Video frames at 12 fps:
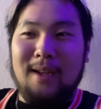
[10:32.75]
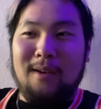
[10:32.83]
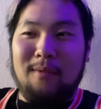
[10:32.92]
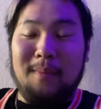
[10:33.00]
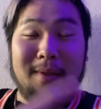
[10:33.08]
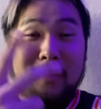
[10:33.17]

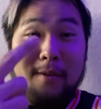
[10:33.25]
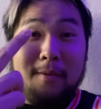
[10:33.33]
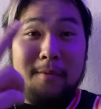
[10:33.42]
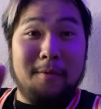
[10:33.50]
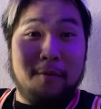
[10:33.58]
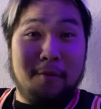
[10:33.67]
we're about to
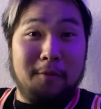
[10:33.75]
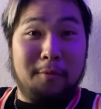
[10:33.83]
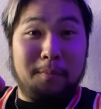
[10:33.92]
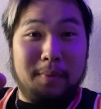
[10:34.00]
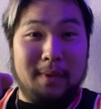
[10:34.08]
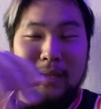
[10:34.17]
go
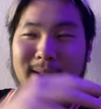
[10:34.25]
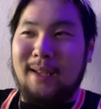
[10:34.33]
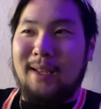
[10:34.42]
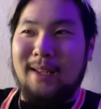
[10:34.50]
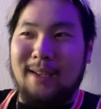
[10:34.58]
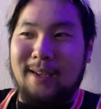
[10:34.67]
hoop
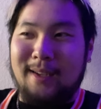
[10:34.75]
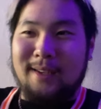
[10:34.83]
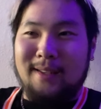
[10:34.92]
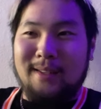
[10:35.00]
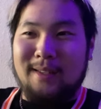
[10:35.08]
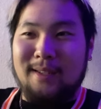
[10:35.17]

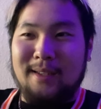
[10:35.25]
and